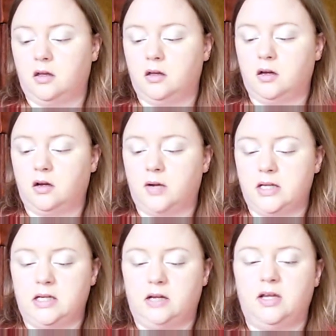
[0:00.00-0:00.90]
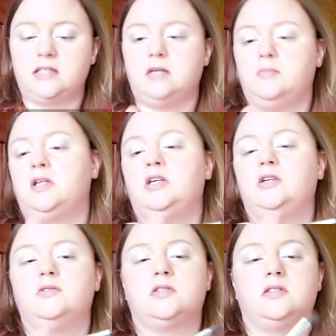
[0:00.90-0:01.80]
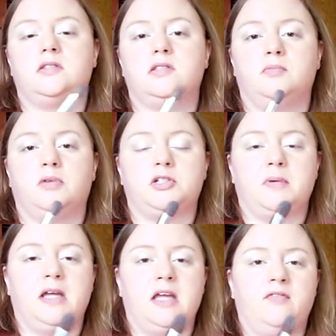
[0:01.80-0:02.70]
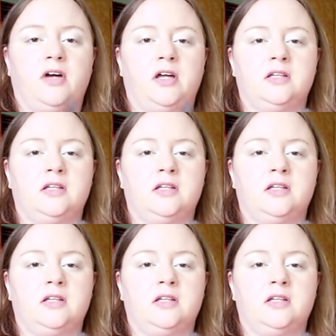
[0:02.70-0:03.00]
Alright, now next I'm going to use, this is a brush by Avon.